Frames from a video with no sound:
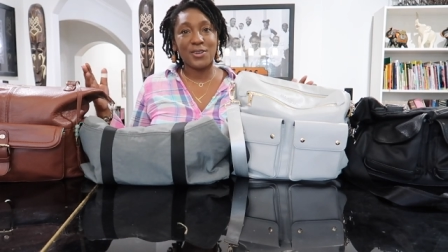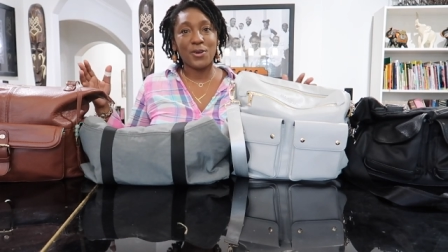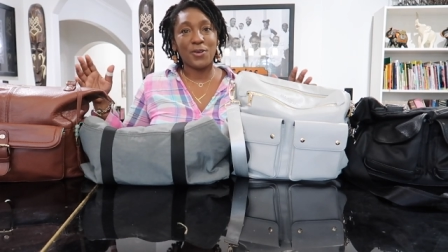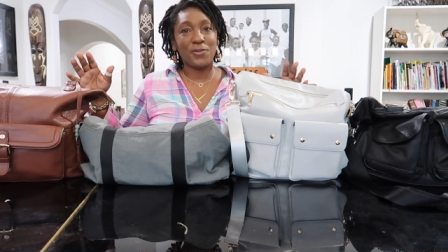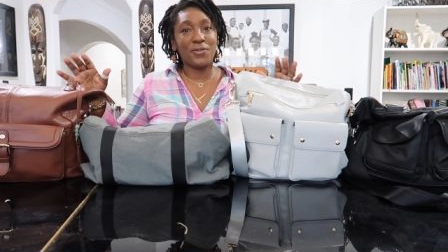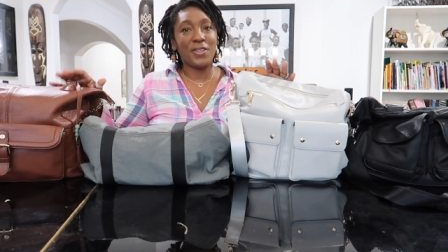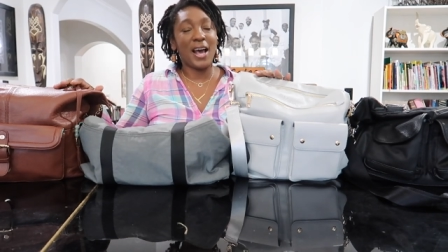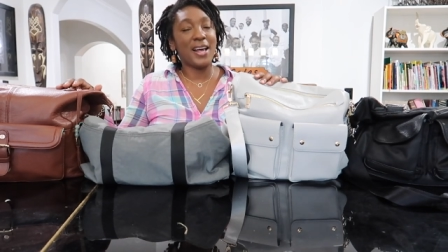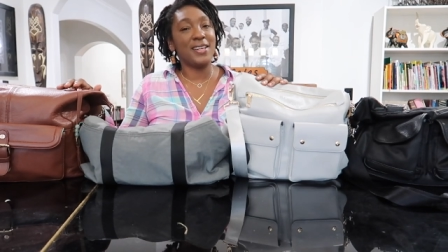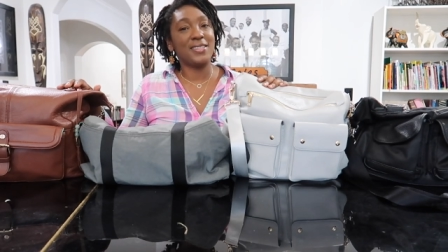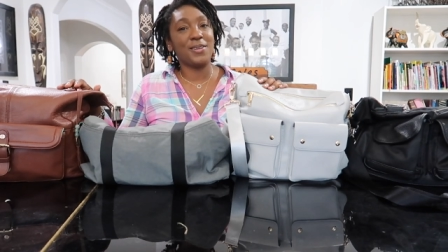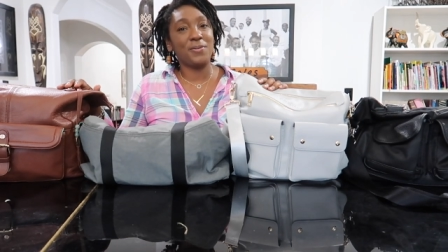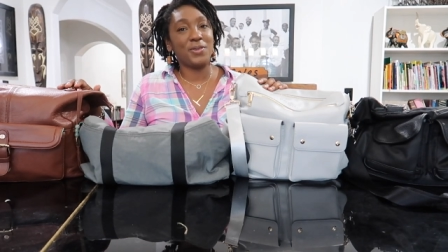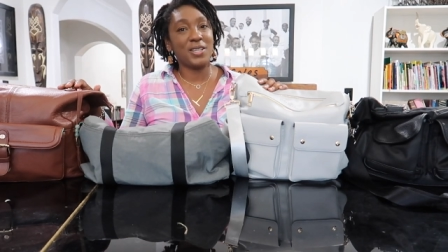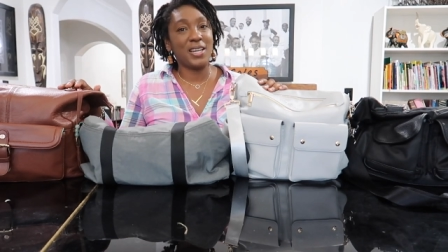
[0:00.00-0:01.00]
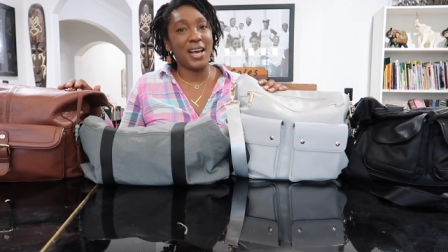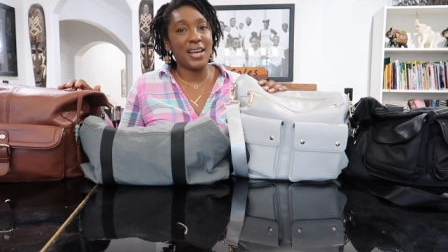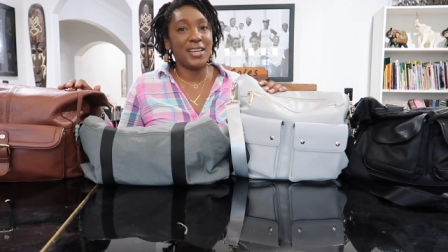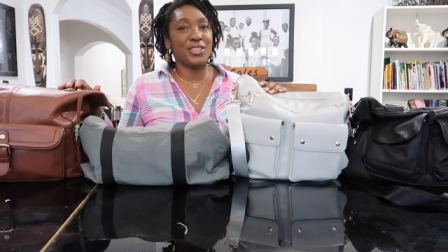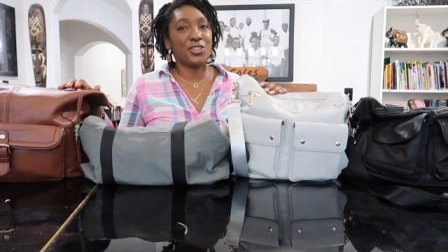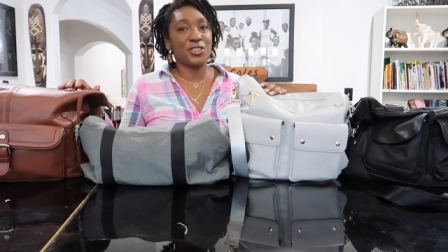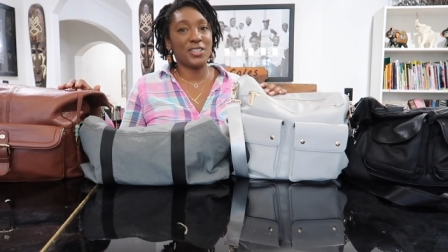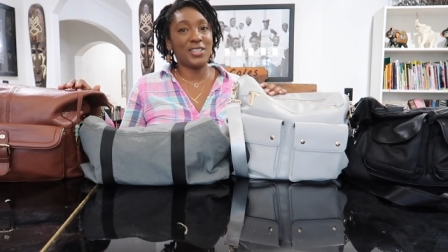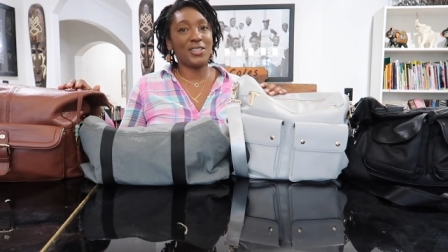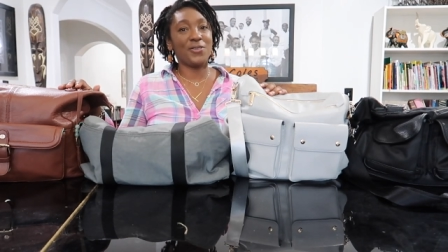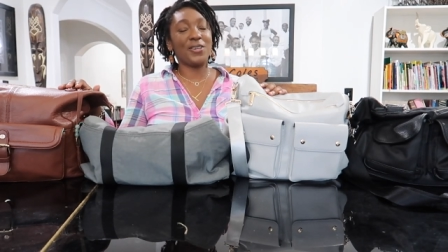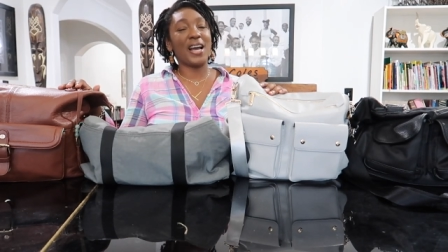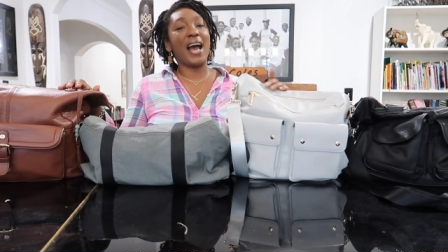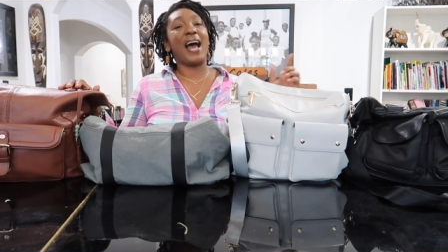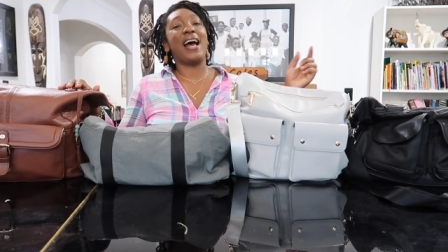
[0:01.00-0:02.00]
So if if that is something that interests
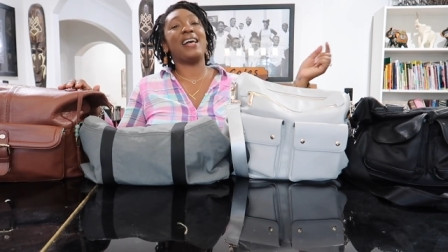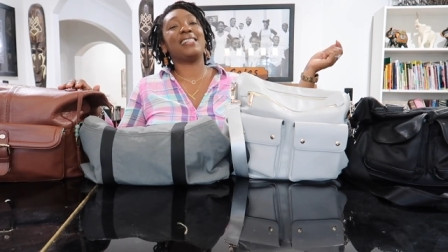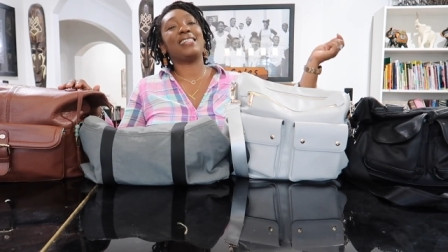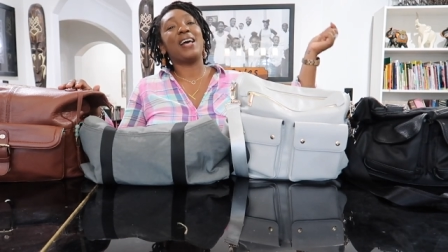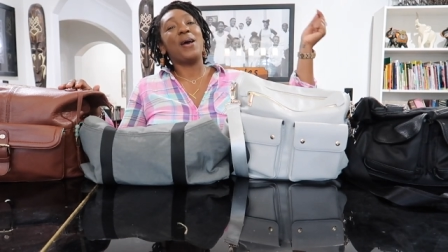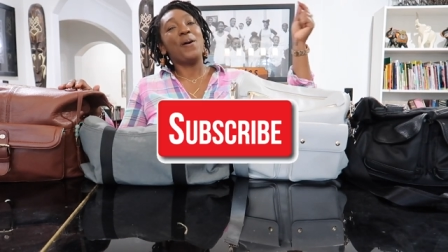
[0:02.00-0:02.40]
you guys,